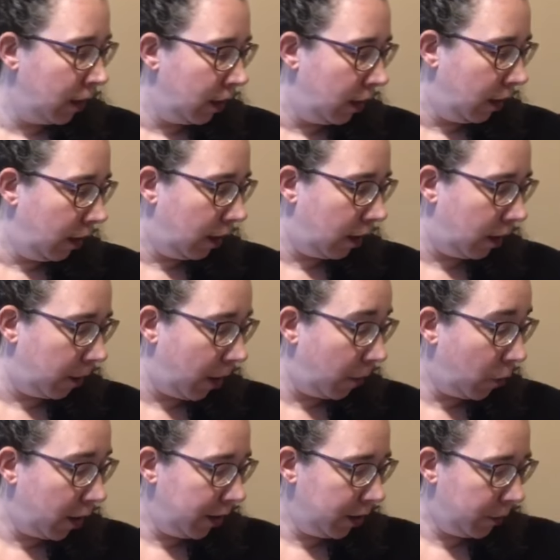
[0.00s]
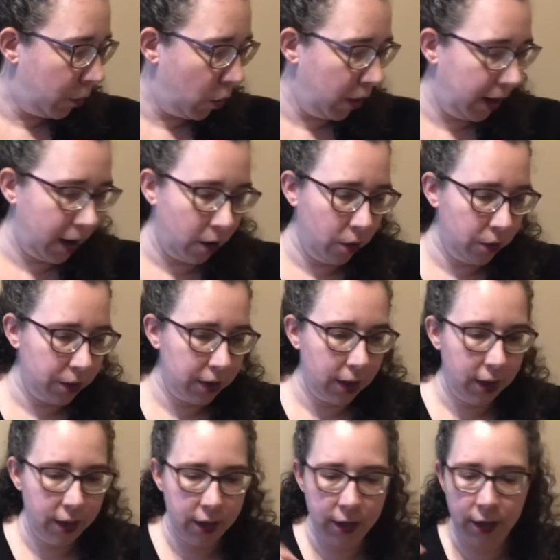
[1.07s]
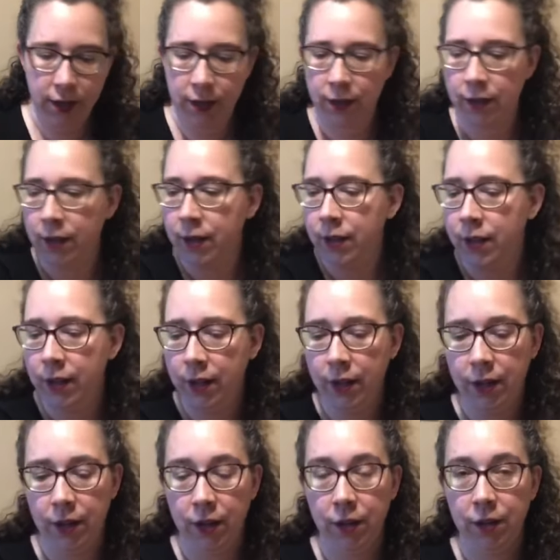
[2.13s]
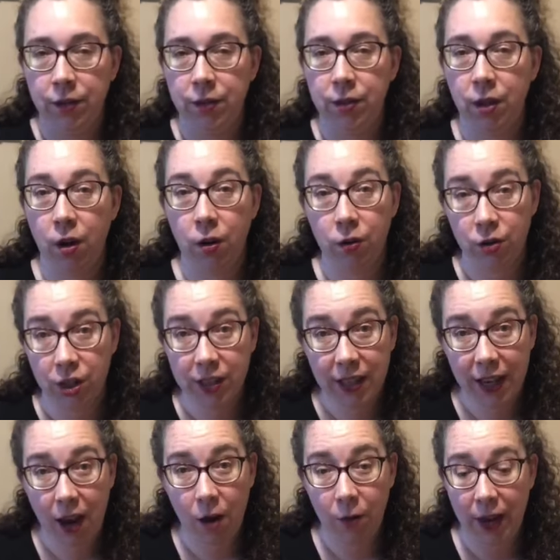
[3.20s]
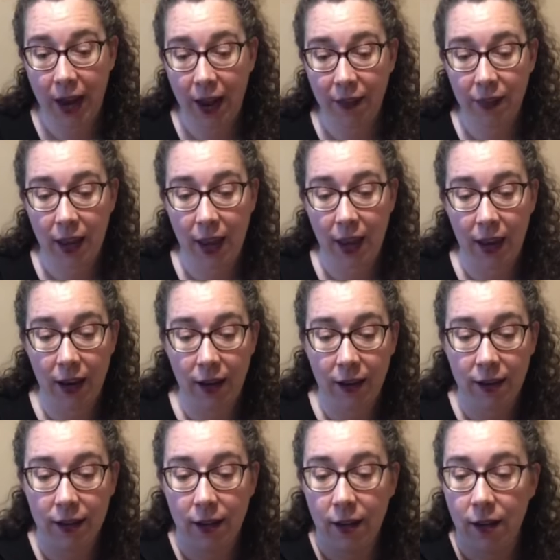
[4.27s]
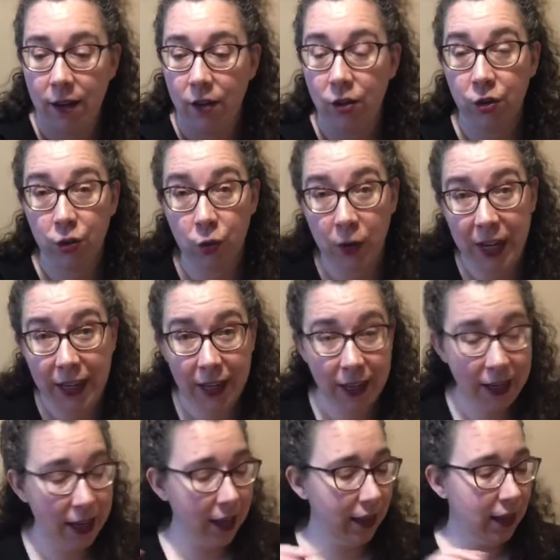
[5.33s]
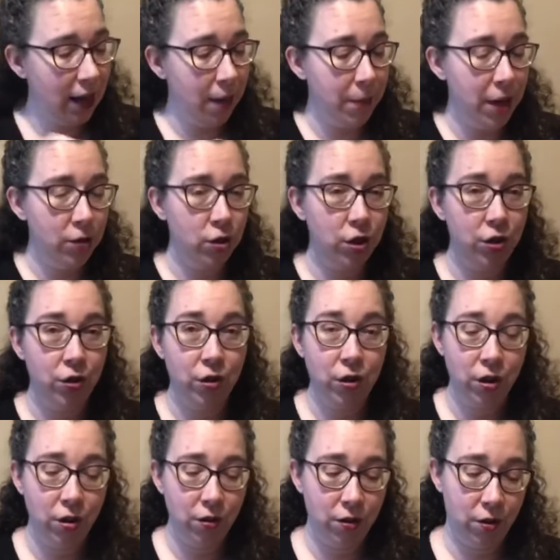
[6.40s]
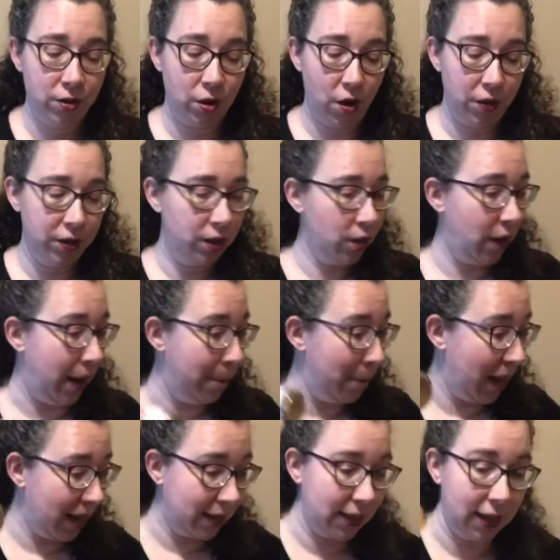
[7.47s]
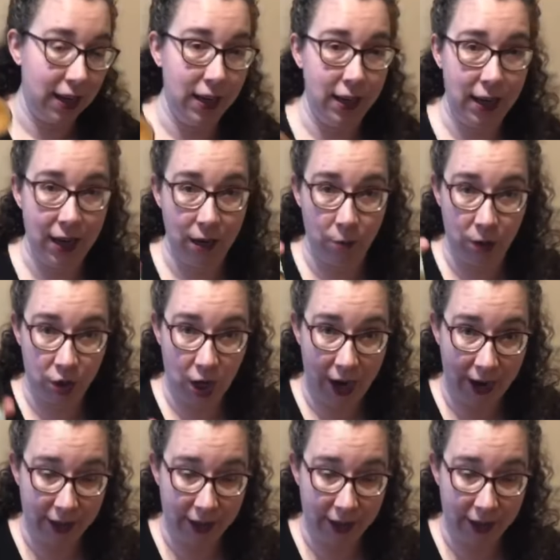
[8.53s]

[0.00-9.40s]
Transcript: I wanted to point out, so just like how we had that Greek kit that I mentioned earlier, there's also a Mexican kit which has